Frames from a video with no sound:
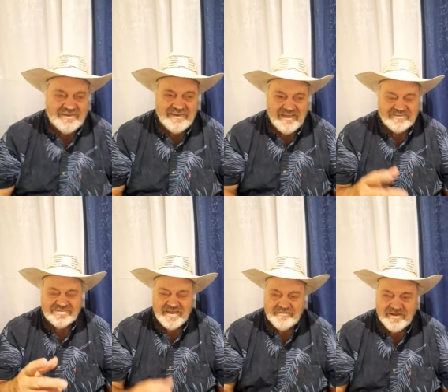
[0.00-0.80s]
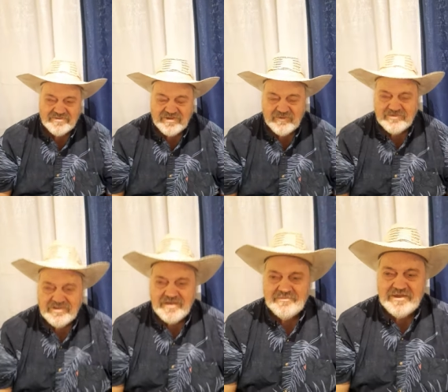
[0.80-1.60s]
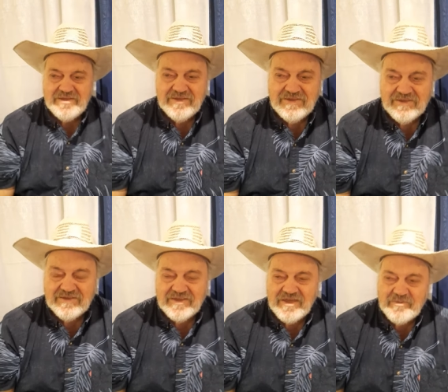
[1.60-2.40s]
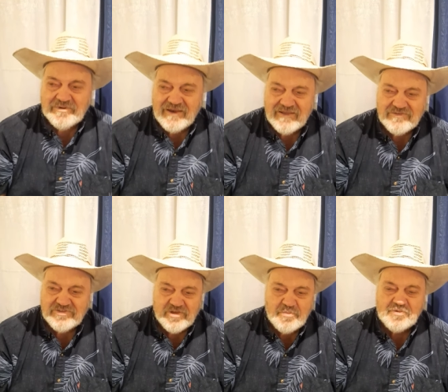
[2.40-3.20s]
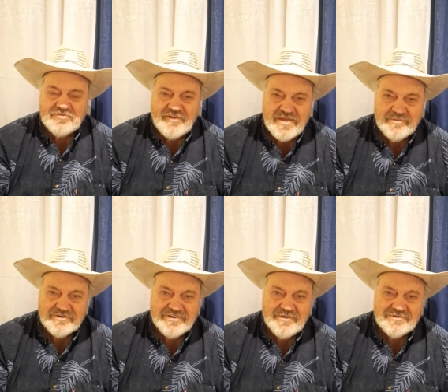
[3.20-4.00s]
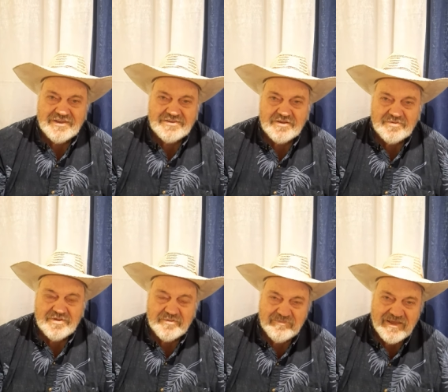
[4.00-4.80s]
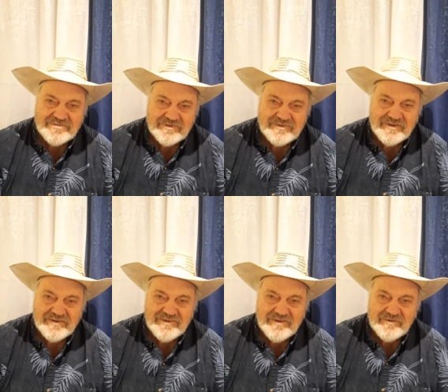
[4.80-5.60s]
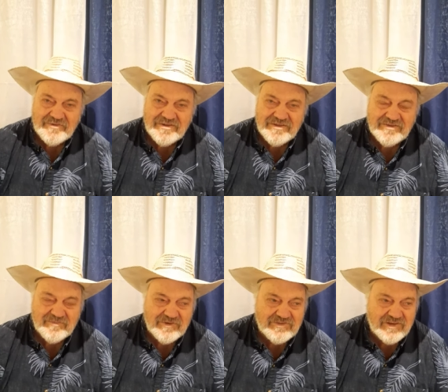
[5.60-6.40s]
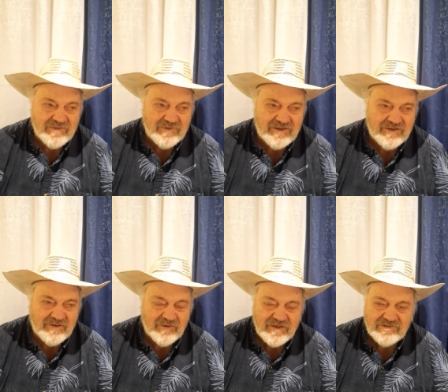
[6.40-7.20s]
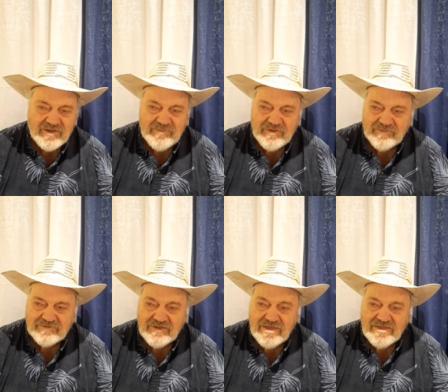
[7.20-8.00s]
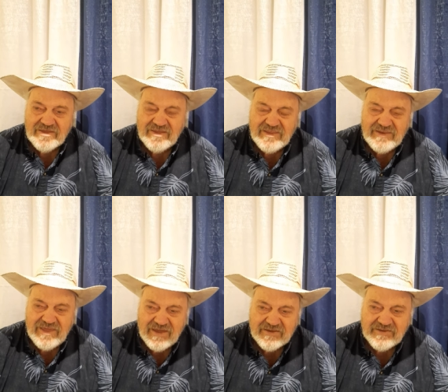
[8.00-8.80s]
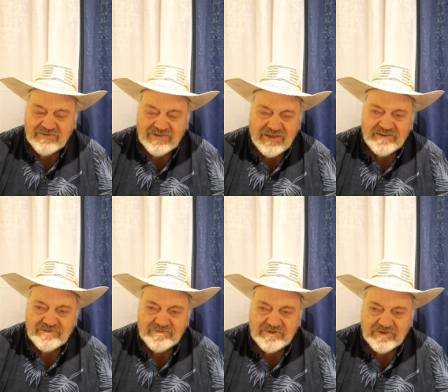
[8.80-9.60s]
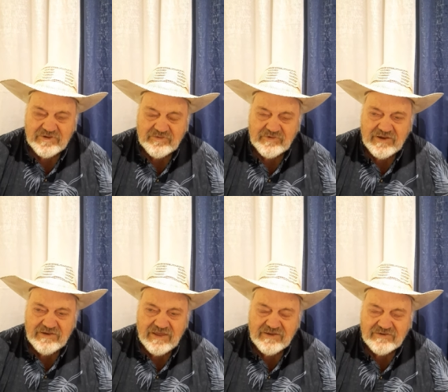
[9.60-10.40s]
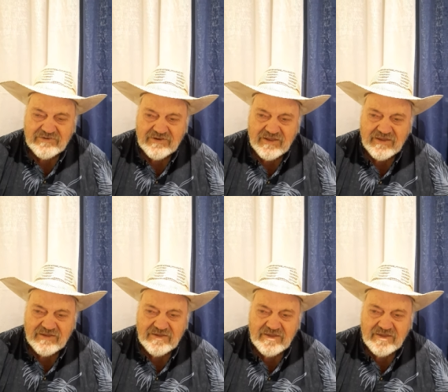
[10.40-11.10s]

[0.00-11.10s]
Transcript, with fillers: the next time I saw Jimmy, he was like super famous. That was at the, the Masters there, you know. Yeah, yeah, Jimmy, yeah. You know, he, Jimmy was, and then Higgins. Higgins was a good friend. Higgins and I